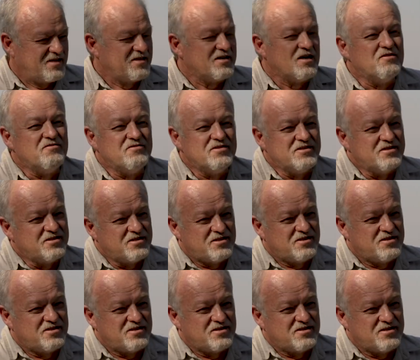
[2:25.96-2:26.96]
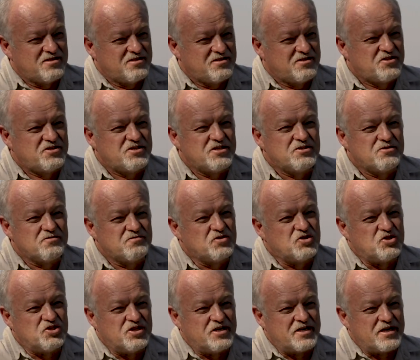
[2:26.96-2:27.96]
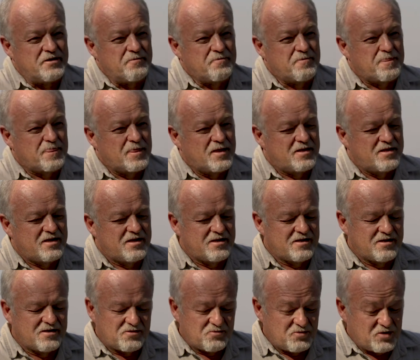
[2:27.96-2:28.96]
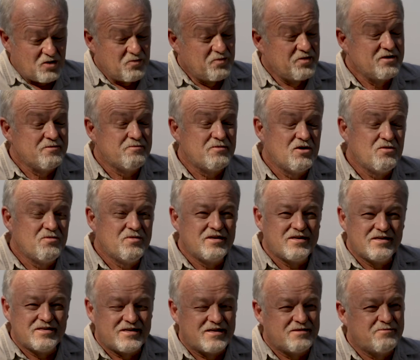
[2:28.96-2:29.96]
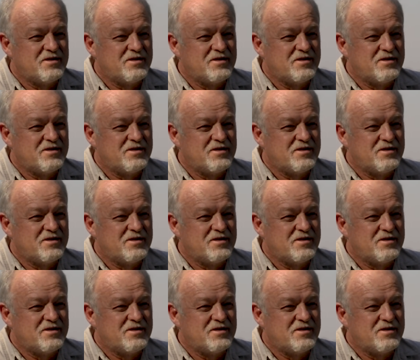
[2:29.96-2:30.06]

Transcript: get over the stress of the journey. And then we open a boma and they